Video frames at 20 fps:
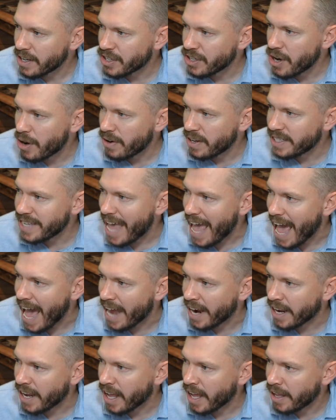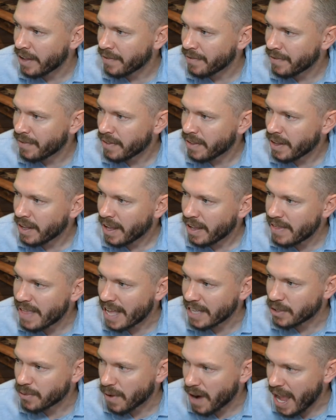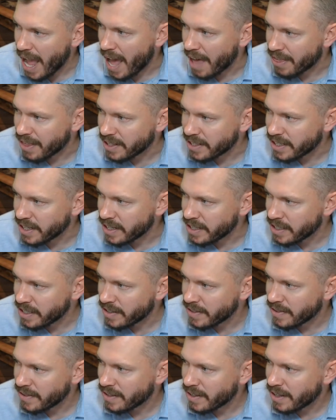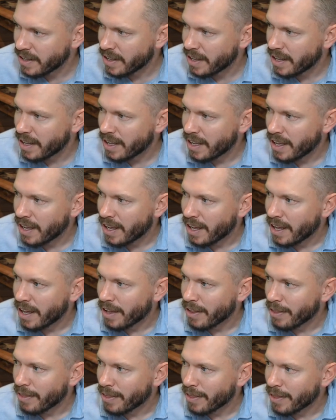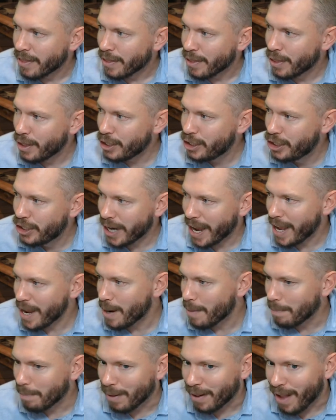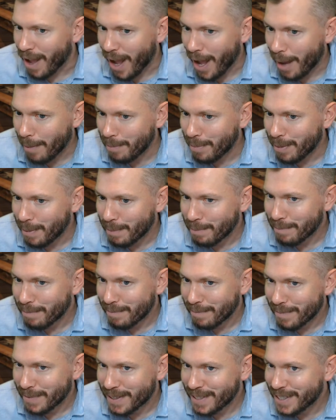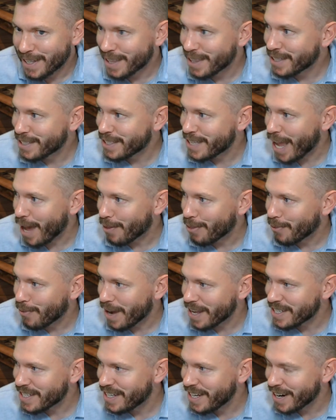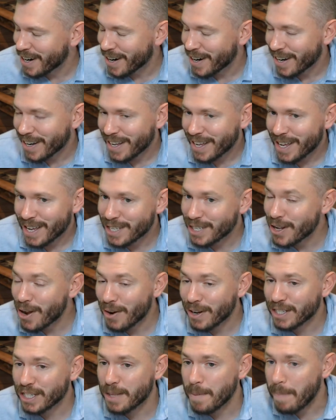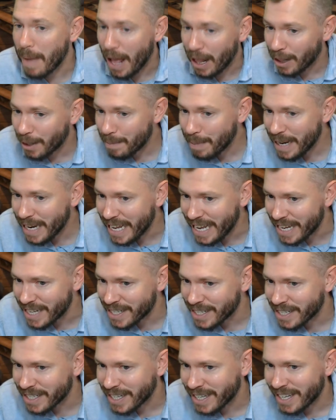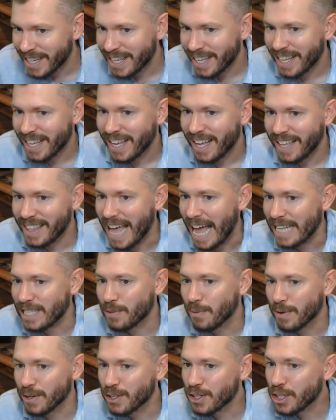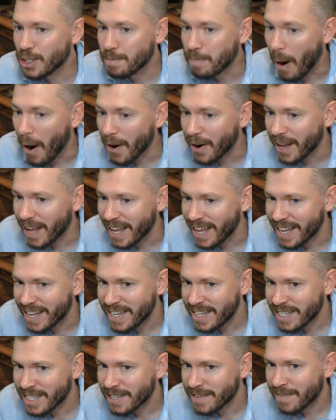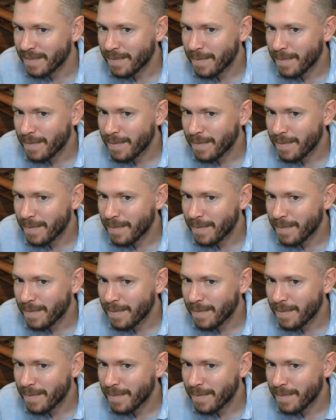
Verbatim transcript: known as Attica, and that's where Athens is. The giant blob to the southwest here is known as the Peloponnese and that's where Sparta is.